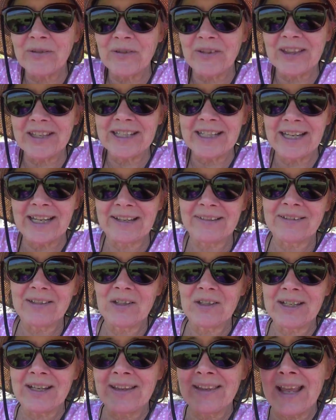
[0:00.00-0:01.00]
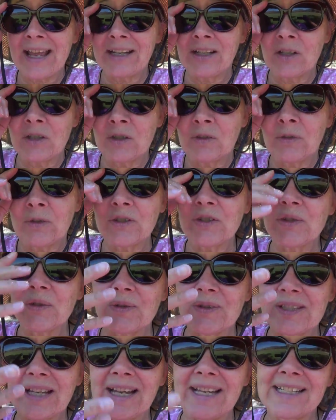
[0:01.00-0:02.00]
for the death, and then that goes for
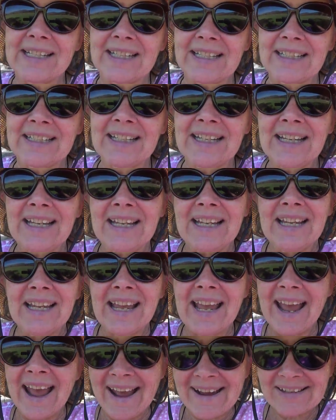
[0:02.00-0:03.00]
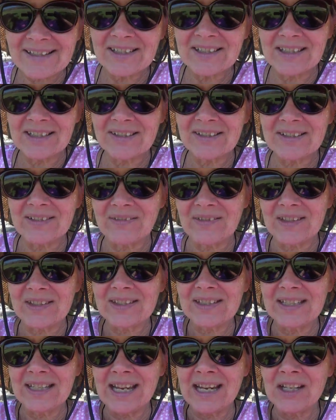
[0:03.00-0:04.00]
suicide and accidents of
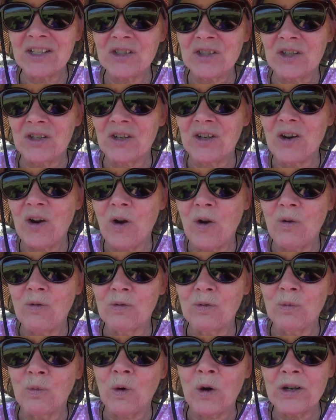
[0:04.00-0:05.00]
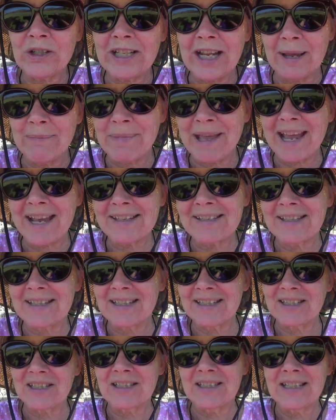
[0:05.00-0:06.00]
this nature. Wartime
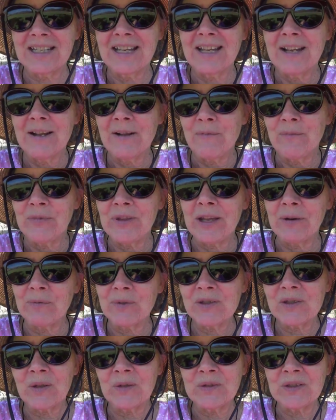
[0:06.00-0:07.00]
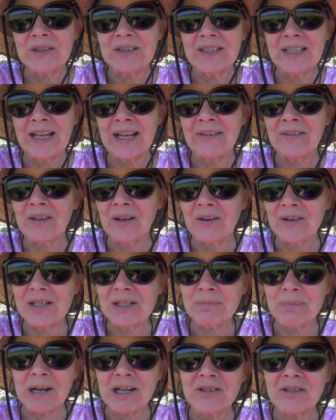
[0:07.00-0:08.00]
accidents that result in death are
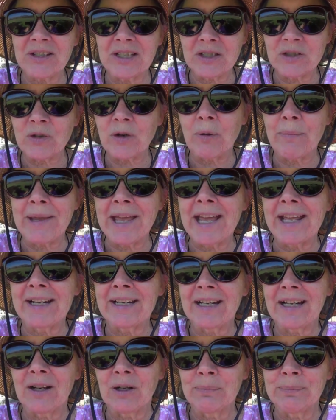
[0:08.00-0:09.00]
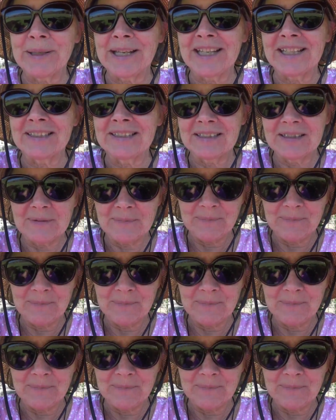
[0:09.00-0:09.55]
especially traumatic, I'll bet.